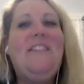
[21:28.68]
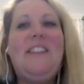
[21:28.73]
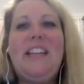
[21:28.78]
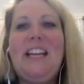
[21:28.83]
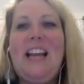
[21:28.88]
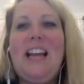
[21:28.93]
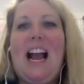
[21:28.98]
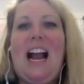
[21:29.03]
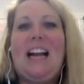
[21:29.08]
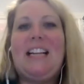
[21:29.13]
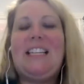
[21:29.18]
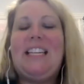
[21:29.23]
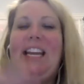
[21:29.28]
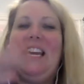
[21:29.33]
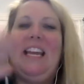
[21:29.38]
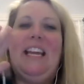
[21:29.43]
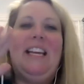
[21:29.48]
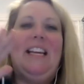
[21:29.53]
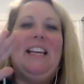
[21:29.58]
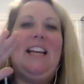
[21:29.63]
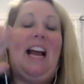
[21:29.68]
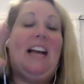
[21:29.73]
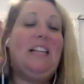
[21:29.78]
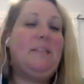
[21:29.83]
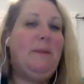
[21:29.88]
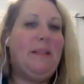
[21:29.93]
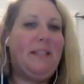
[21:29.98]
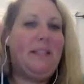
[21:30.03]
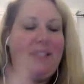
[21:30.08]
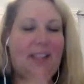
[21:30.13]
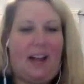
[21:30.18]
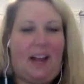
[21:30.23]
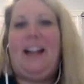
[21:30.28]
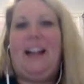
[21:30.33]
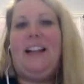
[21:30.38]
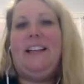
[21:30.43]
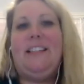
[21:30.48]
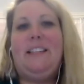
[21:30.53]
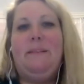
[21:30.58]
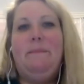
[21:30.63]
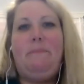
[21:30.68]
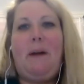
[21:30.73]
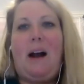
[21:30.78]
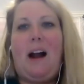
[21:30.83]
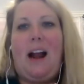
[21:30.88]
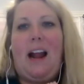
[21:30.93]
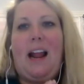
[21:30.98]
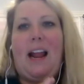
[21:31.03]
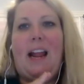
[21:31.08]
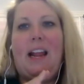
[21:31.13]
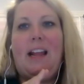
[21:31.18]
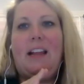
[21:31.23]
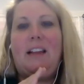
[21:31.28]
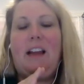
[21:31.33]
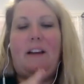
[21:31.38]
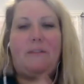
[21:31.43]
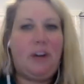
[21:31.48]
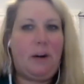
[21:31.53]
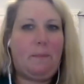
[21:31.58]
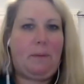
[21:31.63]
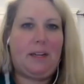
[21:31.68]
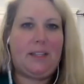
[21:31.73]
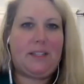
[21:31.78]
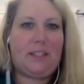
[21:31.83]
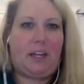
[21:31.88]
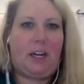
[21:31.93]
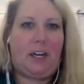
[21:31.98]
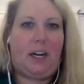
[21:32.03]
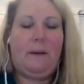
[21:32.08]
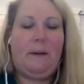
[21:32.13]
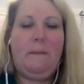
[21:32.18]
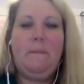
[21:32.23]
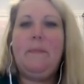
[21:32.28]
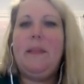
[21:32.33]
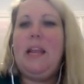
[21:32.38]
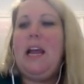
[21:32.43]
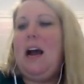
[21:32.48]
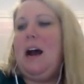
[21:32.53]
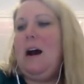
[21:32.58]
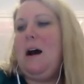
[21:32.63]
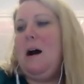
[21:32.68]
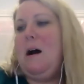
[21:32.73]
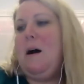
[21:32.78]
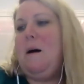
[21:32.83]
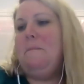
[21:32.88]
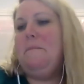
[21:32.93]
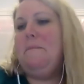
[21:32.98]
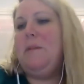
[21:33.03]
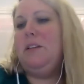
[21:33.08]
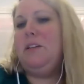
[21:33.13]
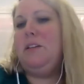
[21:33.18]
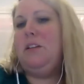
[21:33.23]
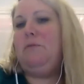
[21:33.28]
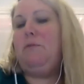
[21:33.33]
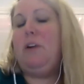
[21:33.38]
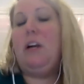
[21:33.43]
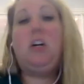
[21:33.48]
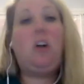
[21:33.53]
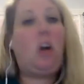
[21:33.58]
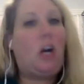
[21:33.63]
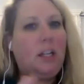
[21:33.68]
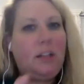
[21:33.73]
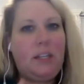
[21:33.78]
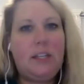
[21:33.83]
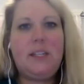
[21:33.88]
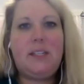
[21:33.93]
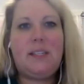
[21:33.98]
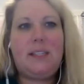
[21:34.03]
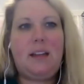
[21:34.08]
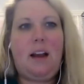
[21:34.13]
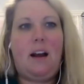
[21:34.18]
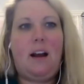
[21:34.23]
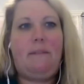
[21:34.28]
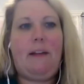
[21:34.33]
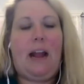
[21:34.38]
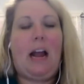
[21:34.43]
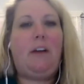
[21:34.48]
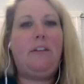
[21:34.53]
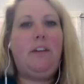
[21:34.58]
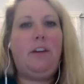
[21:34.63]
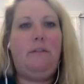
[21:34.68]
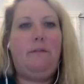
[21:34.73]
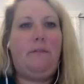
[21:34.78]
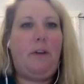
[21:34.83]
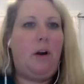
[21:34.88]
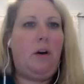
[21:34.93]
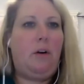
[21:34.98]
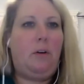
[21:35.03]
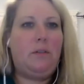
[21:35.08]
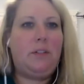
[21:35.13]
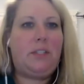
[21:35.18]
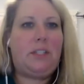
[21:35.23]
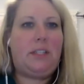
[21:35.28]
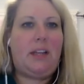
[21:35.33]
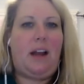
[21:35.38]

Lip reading: Act, it has been signed by Governor Pritzker, regardless of how you vote,